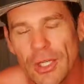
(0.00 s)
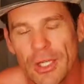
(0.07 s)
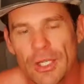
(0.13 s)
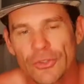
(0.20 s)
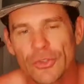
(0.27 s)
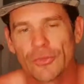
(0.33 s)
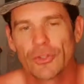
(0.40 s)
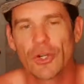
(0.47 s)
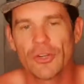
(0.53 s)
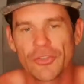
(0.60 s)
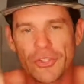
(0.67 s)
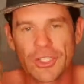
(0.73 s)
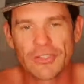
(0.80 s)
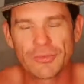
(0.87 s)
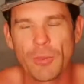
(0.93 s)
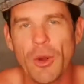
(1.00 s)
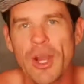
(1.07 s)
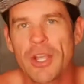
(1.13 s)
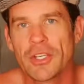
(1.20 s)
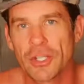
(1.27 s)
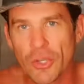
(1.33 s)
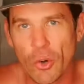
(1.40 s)
So if you're constantly
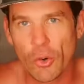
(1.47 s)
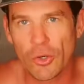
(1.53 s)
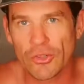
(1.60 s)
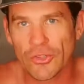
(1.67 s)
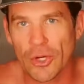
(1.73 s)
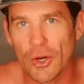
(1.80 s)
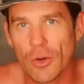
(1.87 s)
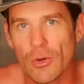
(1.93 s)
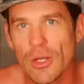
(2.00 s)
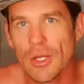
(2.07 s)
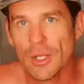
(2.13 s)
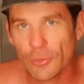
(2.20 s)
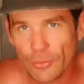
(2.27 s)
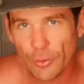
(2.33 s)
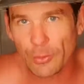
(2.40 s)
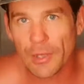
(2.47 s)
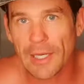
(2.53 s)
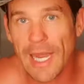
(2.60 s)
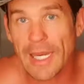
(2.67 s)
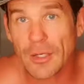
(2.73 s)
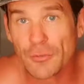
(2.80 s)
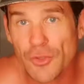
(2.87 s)
spiking your cortisol from
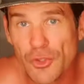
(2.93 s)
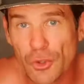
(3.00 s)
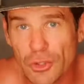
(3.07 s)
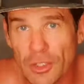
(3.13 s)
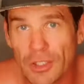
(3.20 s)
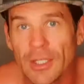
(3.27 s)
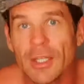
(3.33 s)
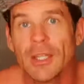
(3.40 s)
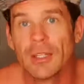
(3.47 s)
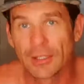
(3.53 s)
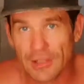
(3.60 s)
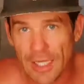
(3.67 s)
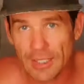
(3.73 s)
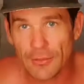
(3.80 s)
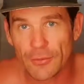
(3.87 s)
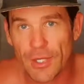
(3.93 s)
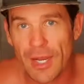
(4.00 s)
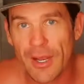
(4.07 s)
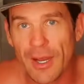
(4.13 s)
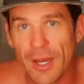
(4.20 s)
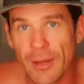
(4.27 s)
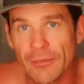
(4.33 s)
lack of sugar, lack of
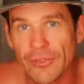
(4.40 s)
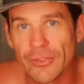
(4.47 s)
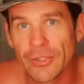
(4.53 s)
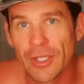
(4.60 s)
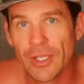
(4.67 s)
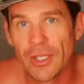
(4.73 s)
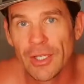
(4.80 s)
carbs,